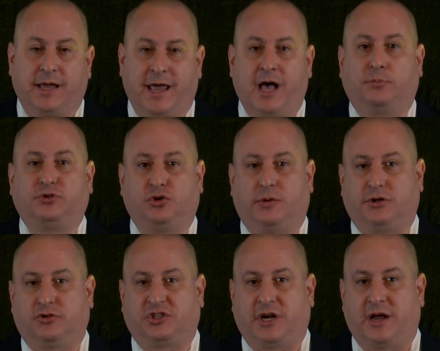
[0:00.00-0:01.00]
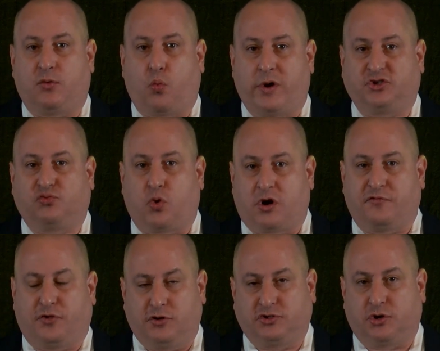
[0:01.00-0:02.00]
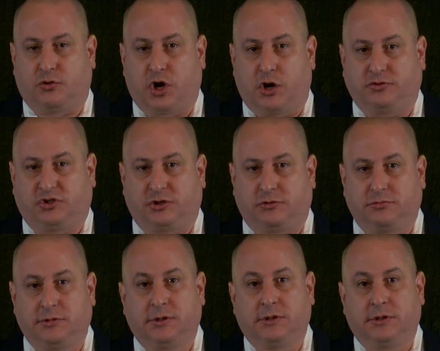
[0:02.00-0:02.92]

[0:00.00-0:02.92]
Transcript: helps you understand which workflows it'll go to.